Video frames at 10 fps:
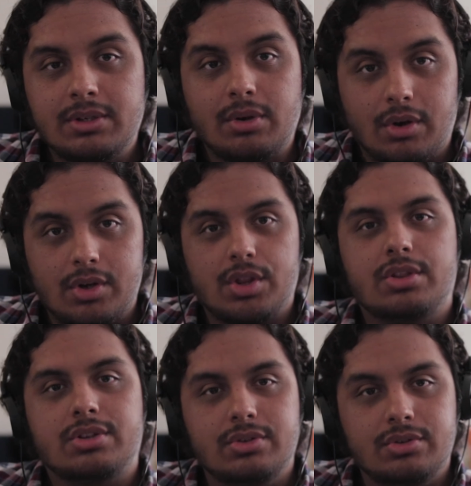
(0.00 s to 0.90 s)
to Earth
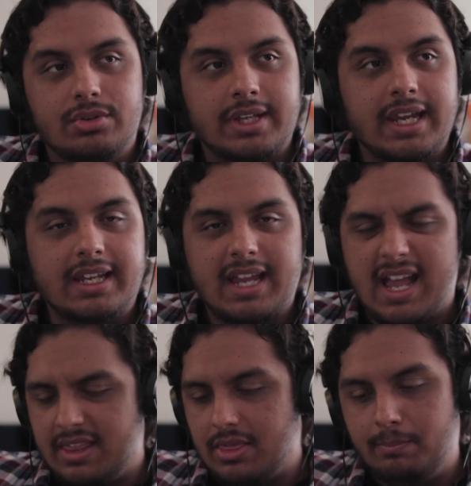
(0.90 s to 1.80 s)
to take
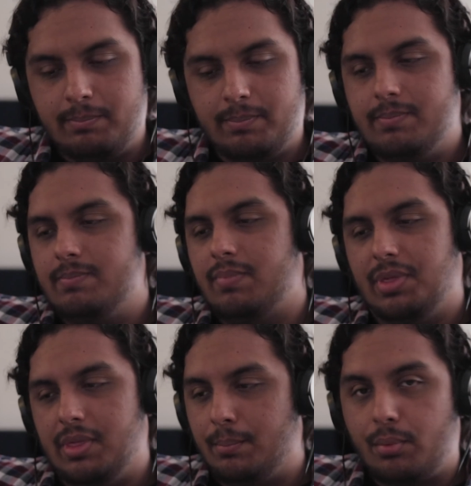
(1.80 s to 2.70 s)

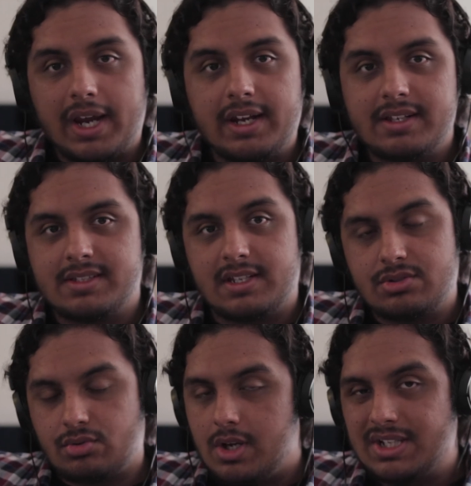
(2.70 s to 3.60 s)
the brightest and
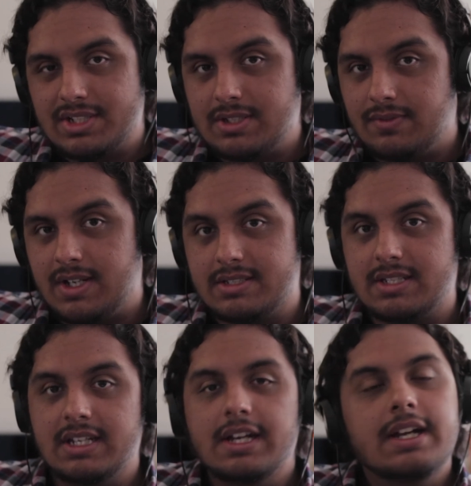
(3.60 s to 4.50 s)
strongest of us
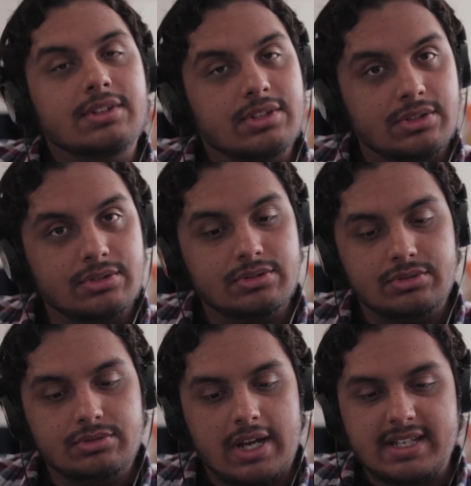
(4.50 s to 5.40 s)

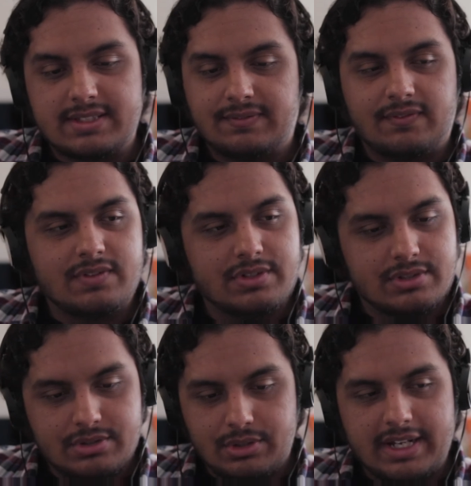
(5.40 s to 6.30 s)
to as
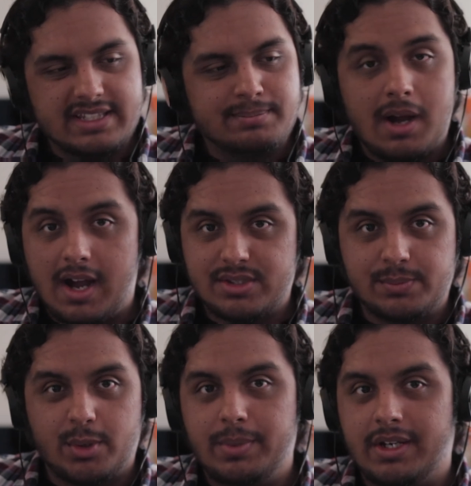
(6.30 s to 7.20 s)
soon as
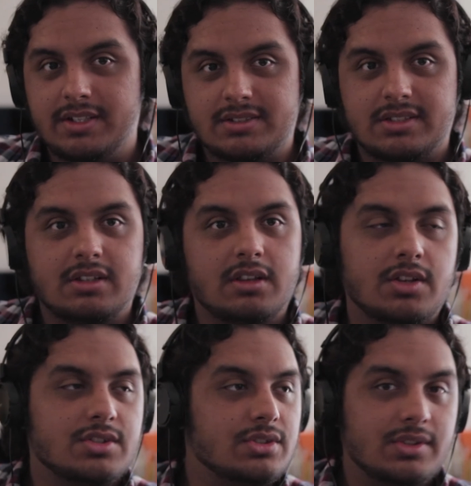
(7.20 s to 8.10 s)
possible, because
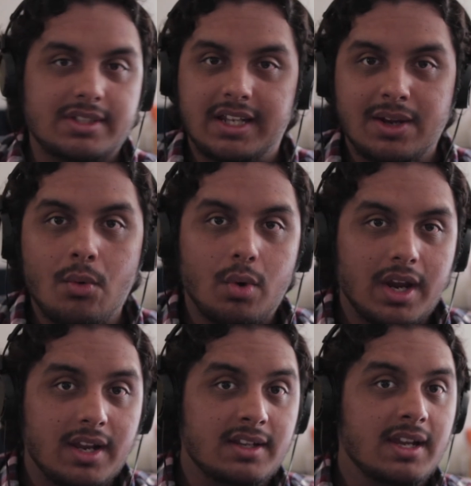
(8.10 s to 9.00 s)
there's no telling
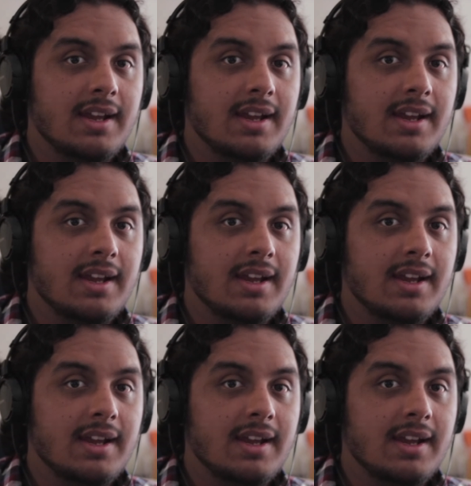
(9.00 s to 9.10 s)
when